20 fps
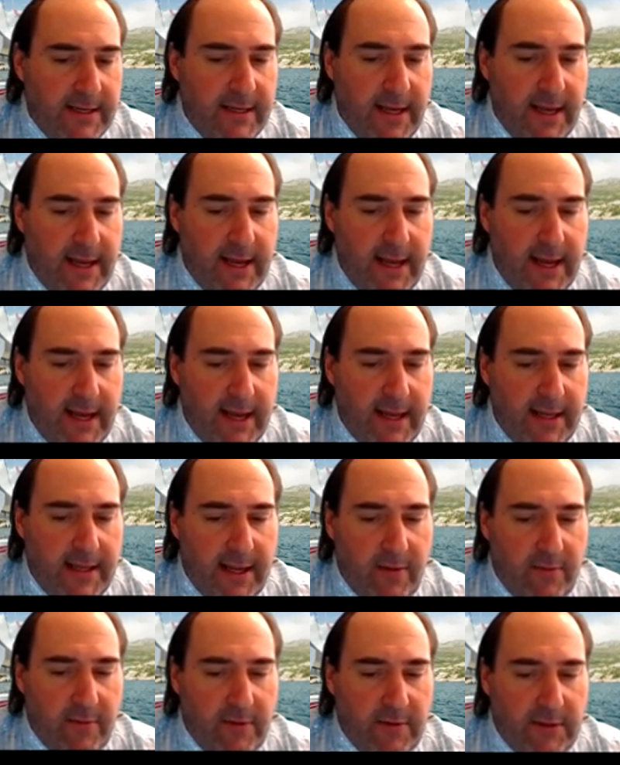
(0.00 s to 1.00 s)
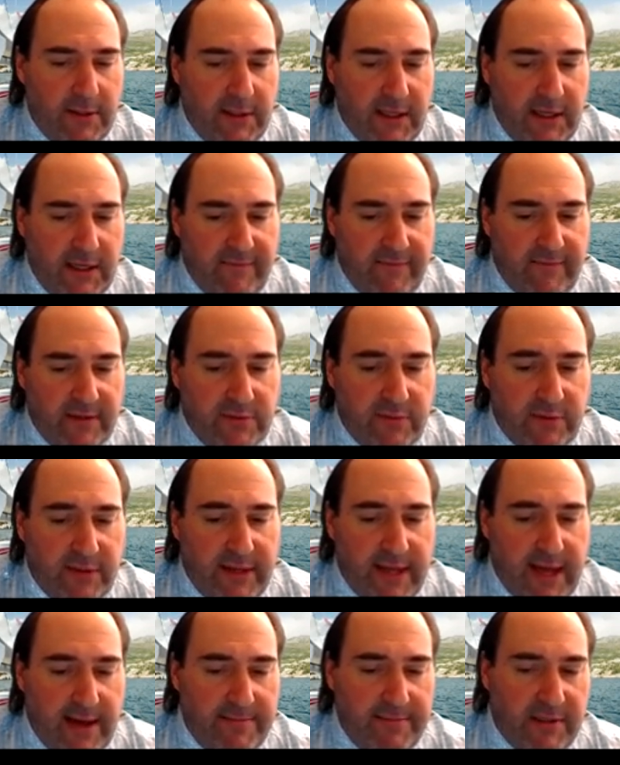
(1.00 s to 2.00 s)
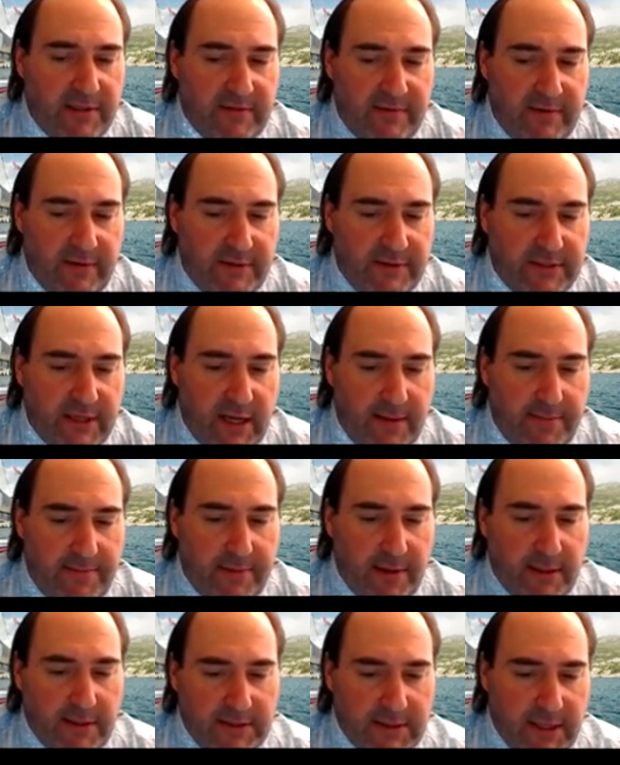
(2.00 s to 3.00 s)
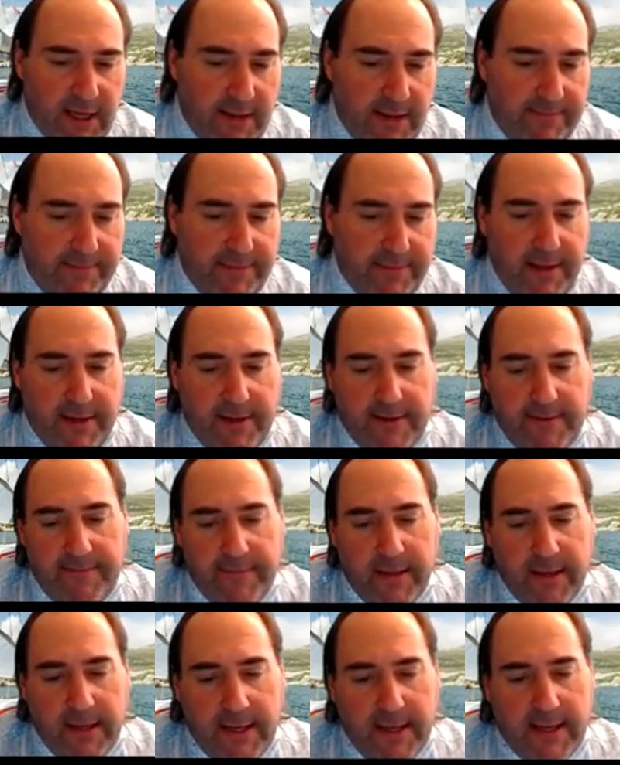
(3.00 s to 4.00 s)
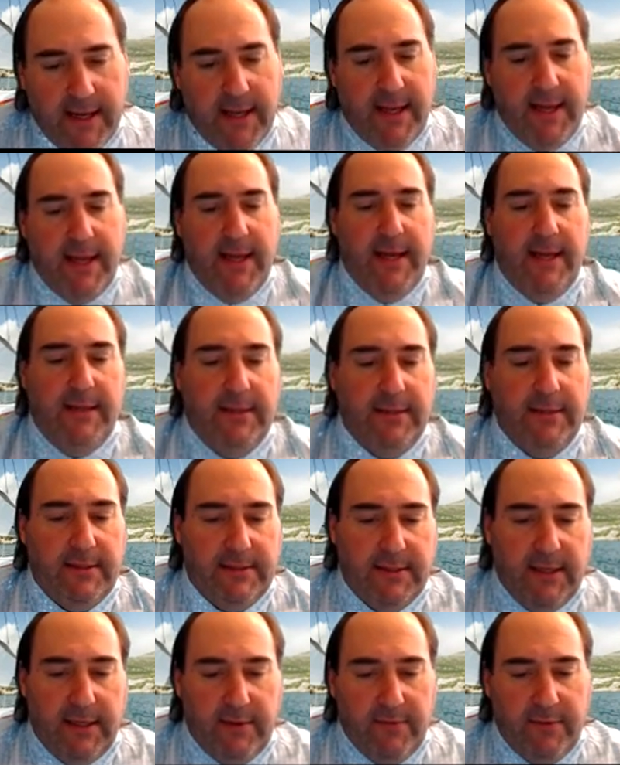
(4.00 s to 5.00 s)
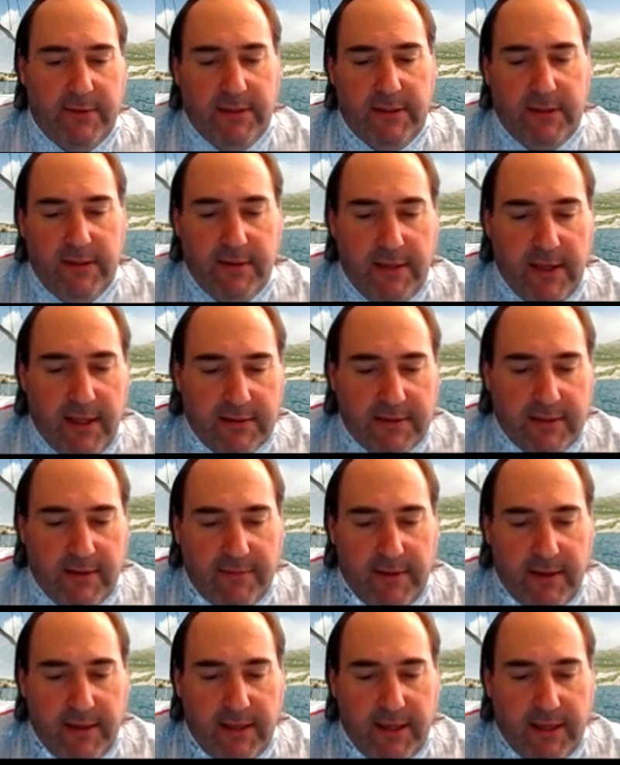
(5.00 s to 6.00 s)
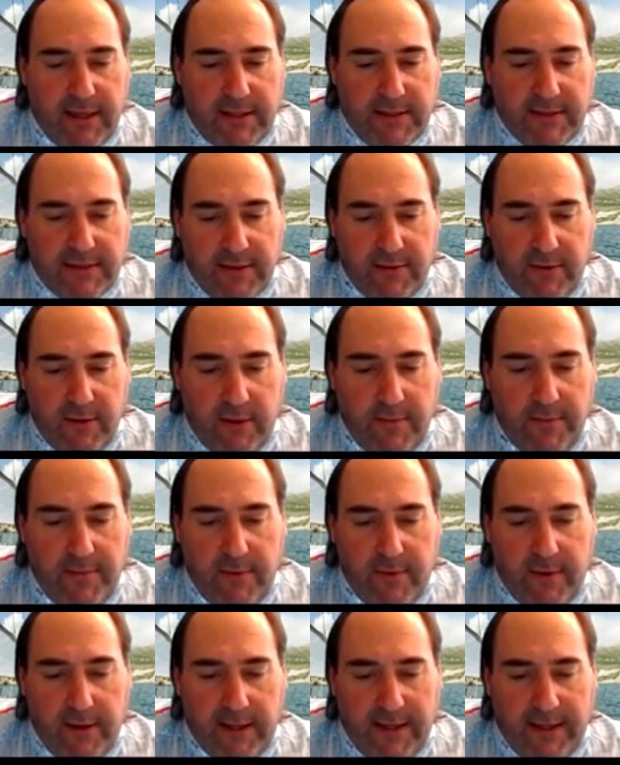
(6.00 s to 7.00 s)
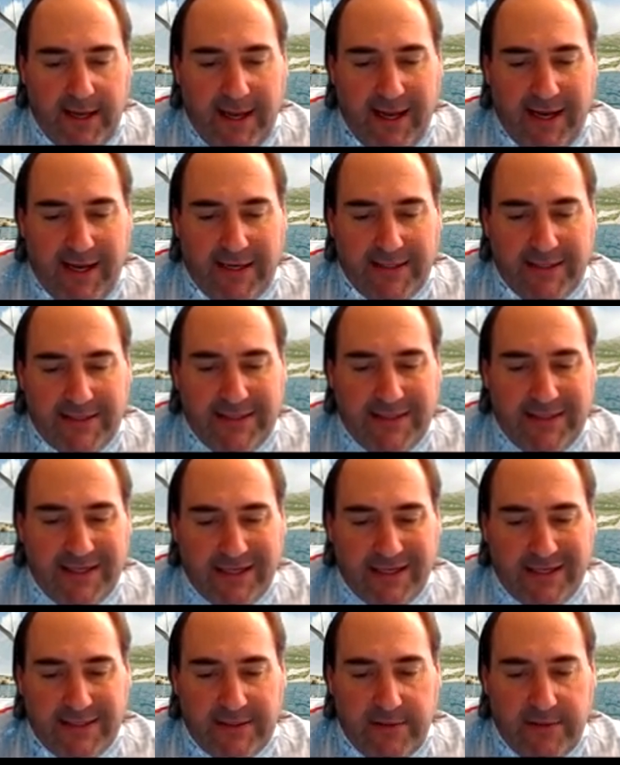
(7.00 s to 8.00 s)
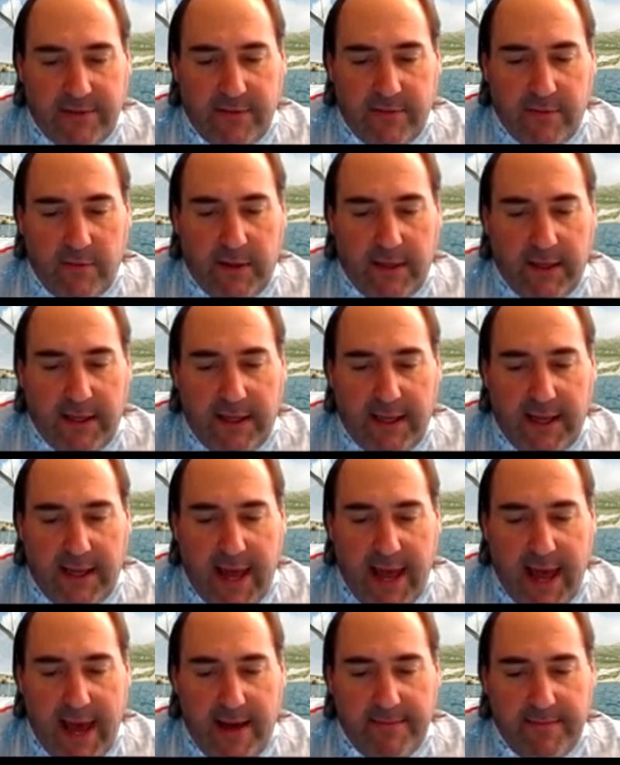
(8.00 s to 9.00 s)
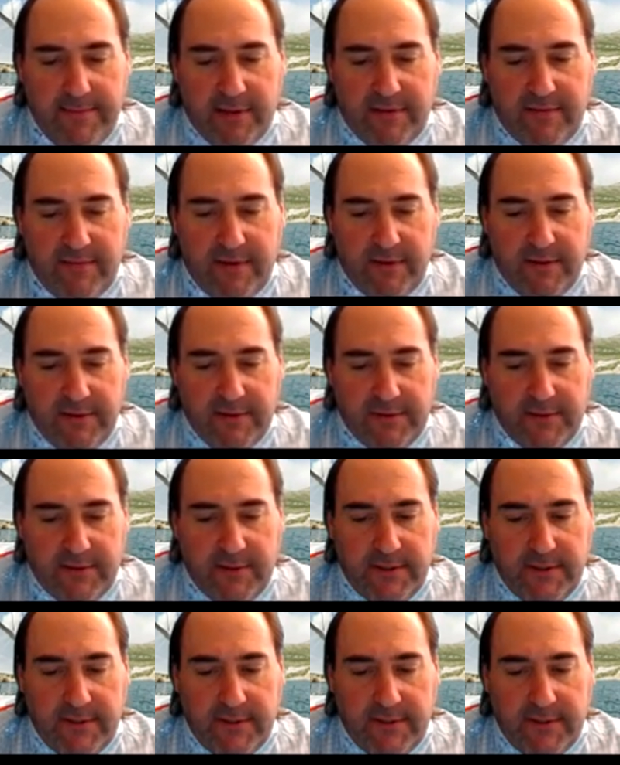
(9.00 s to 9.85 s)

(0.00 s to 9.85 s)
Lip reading: and that will leave us with atmospheres up on top there. And looks like we do get something like 0.863 atmospheres.